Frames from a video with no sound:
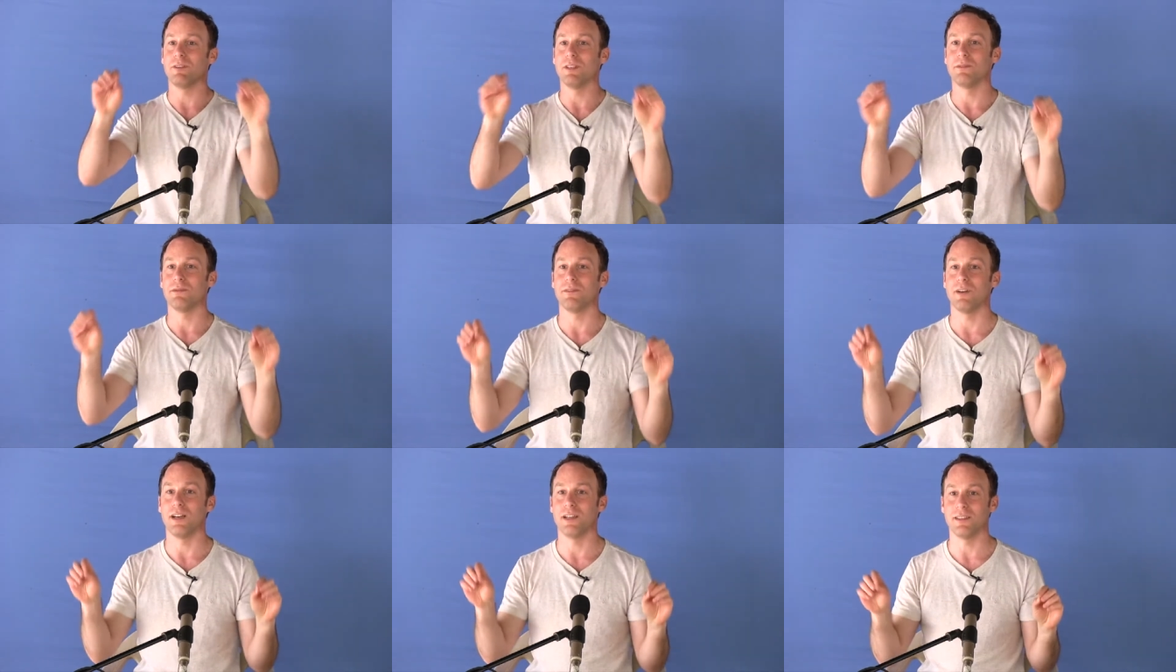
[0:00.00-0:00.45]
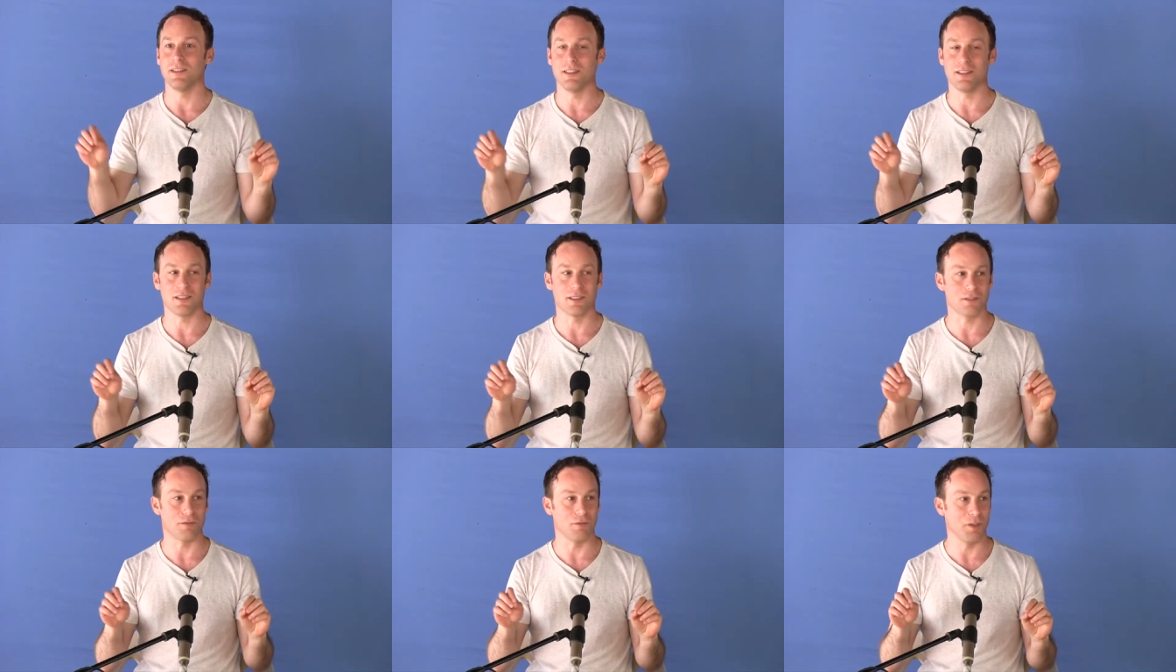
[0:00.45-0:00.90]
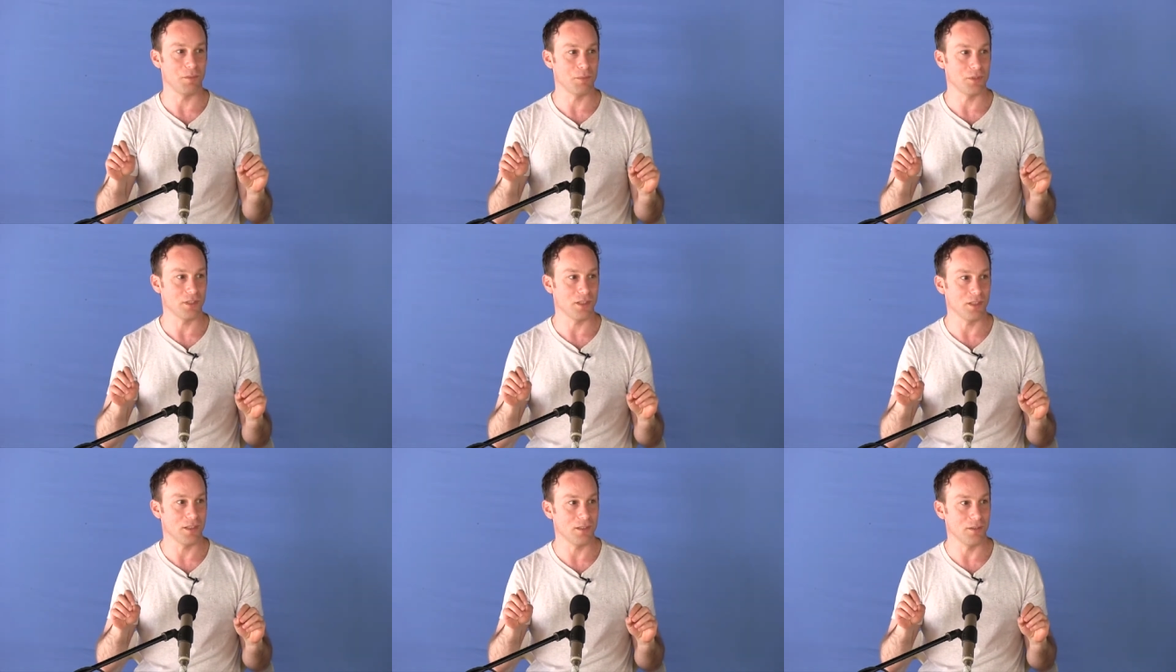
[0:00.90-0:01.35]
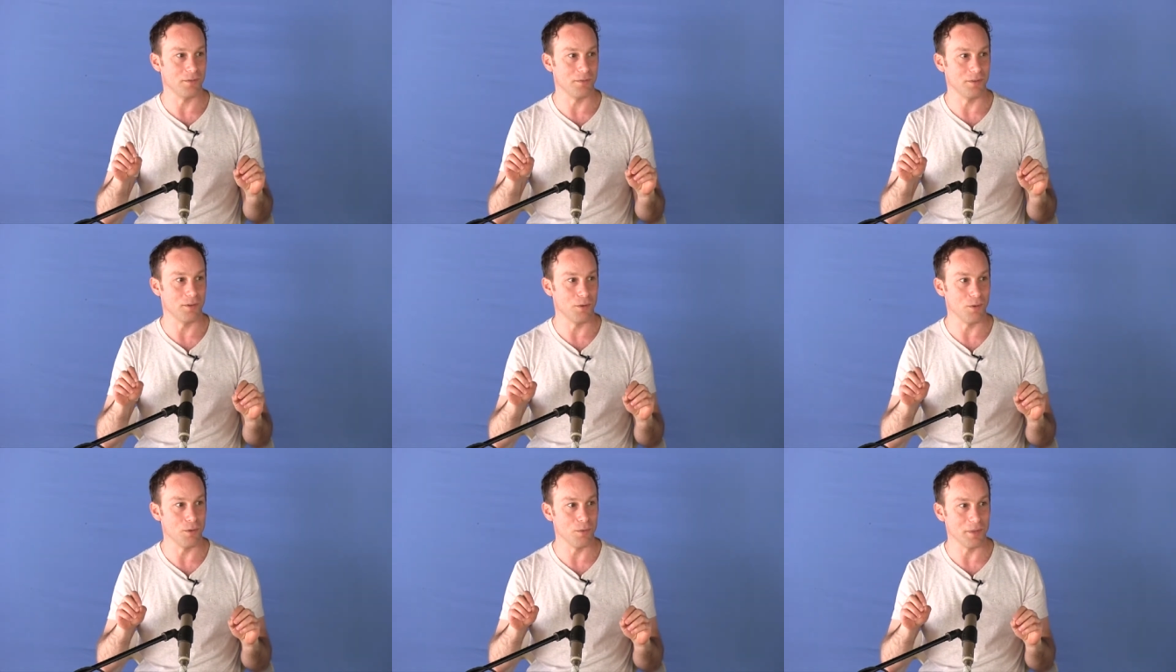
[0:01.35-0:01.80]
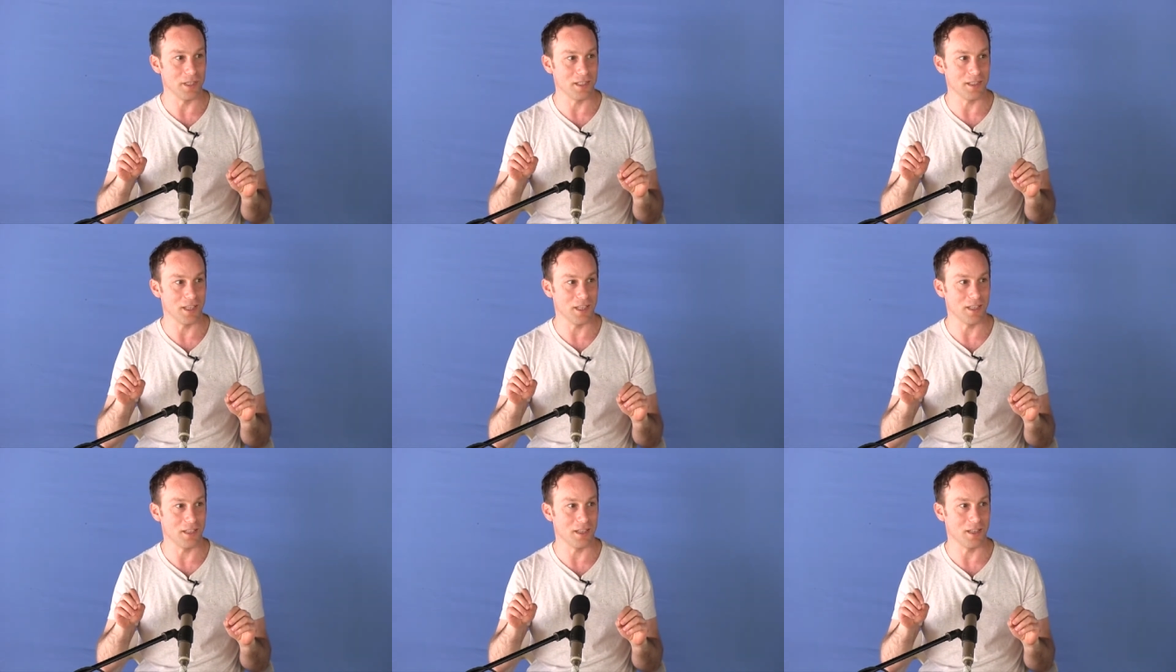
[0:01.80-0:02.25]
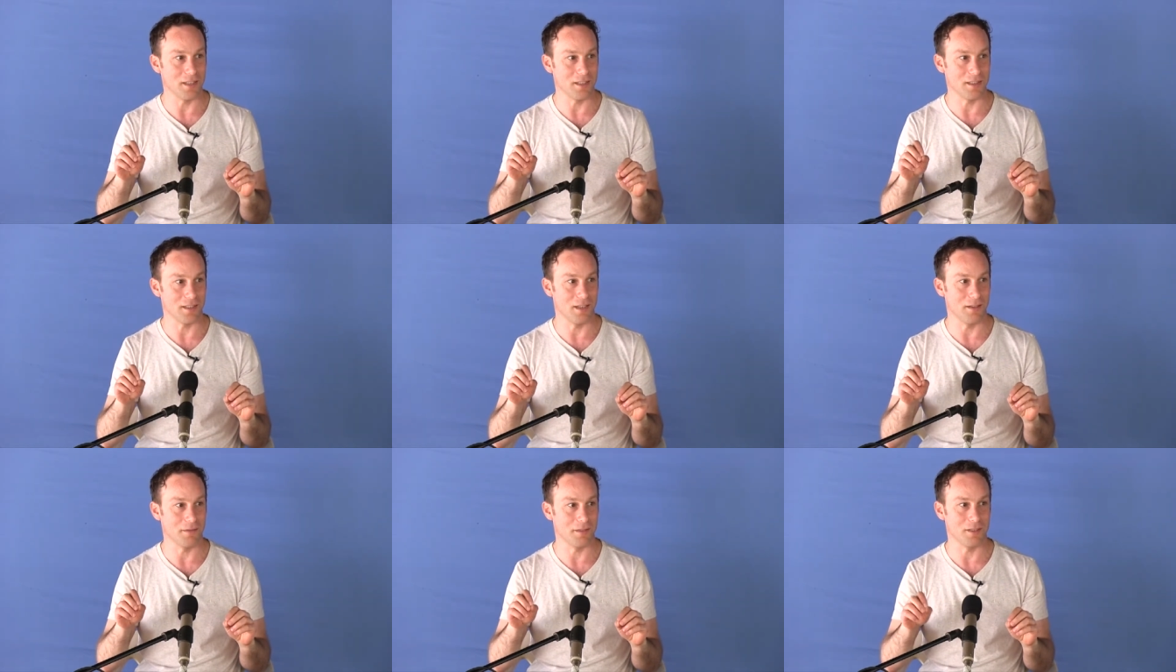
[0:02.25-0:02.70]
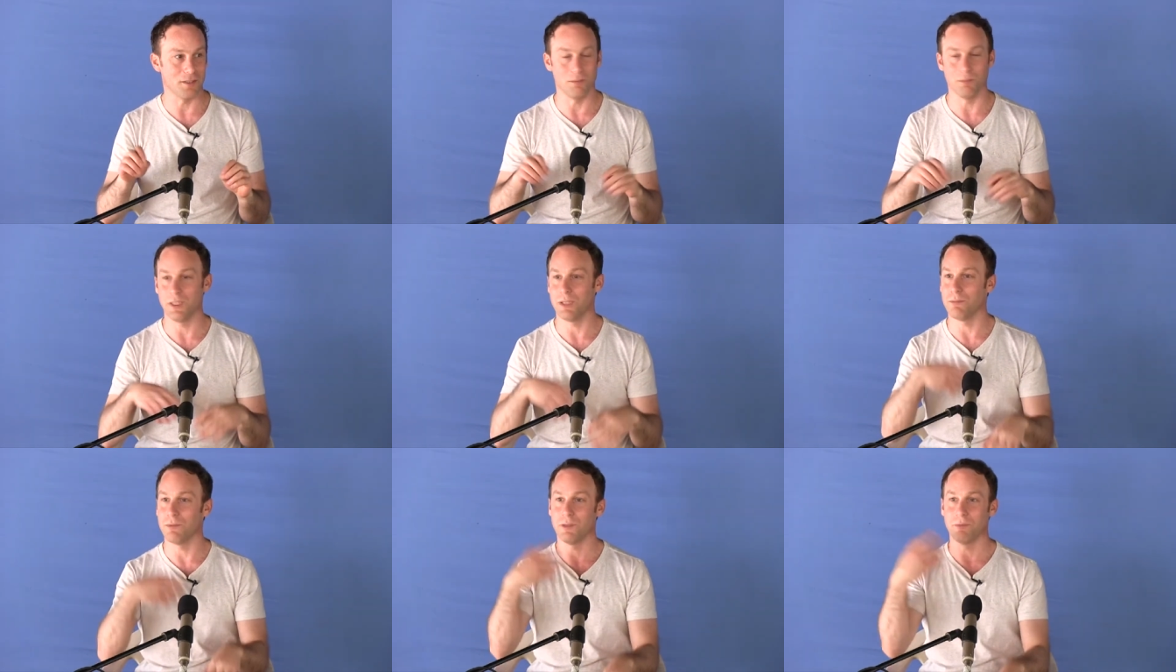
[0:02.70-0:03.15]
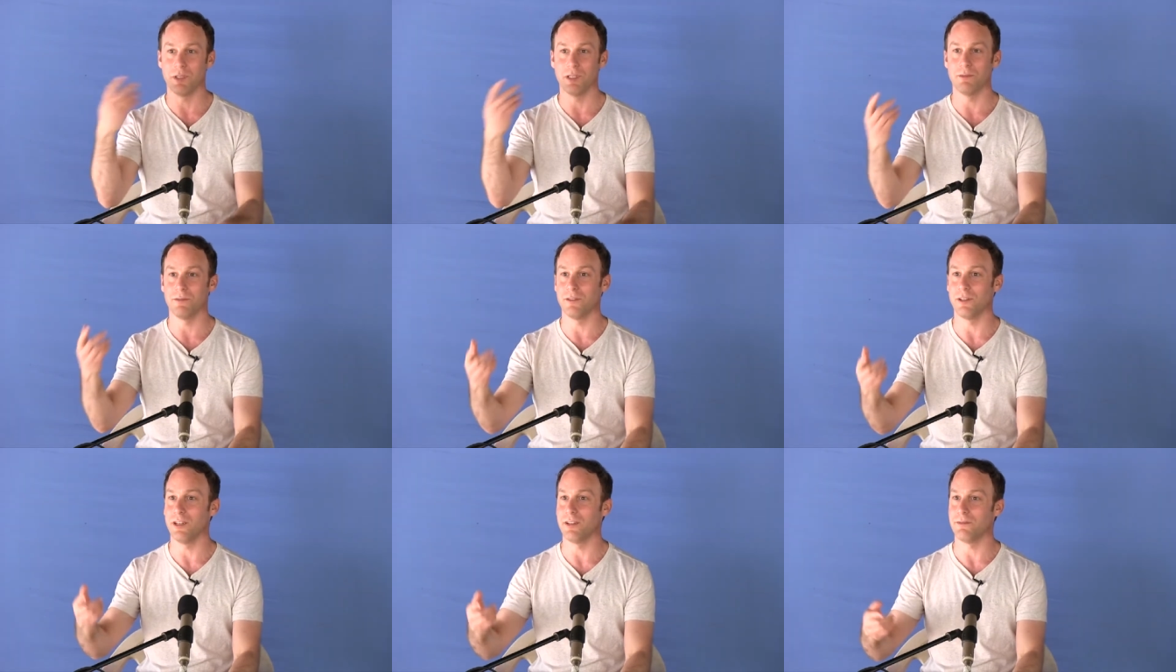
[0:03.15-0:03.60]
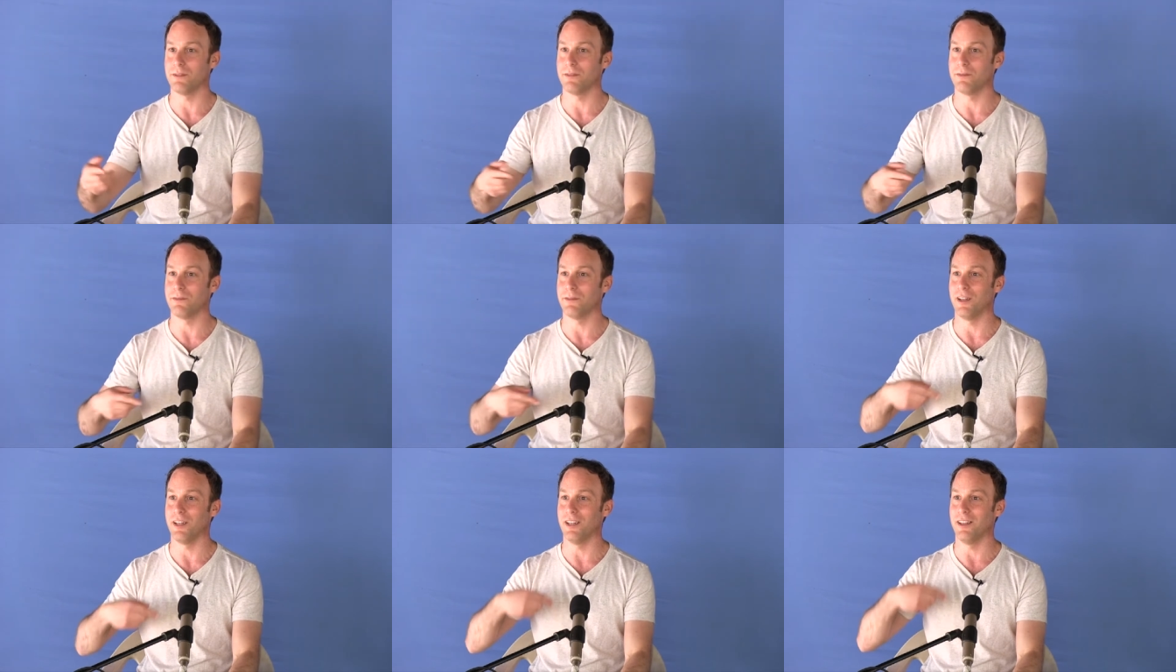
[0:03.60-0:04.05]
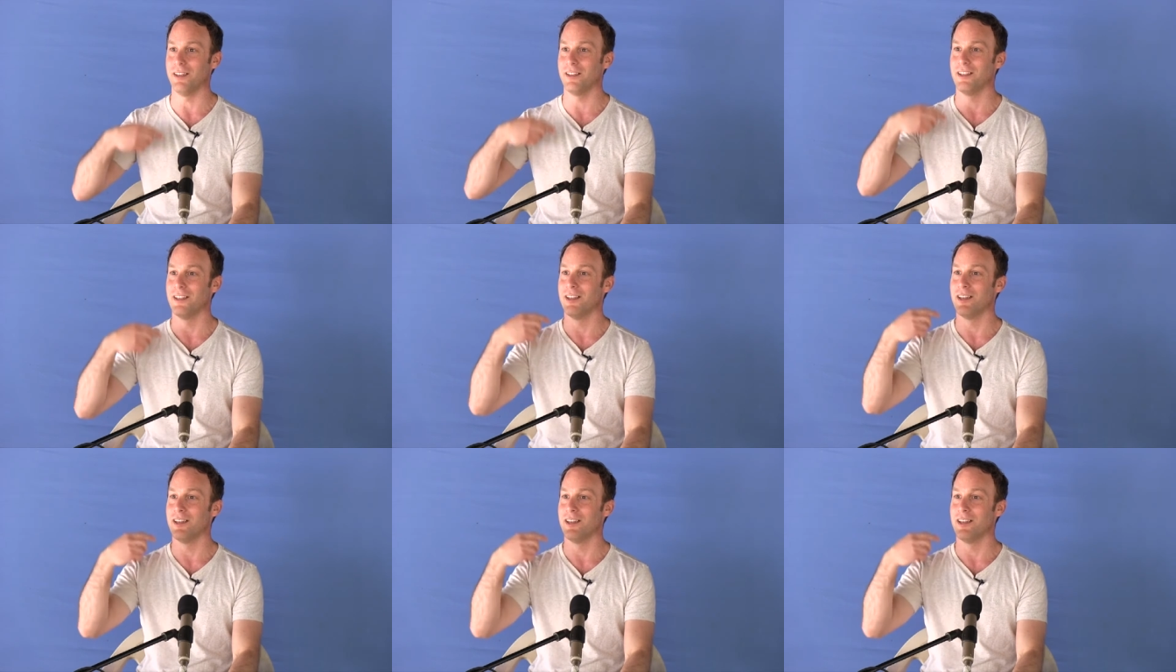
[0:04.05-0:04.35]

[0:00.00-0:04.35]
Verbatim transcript: refined description of who we take ourselves to be, we will forever fail.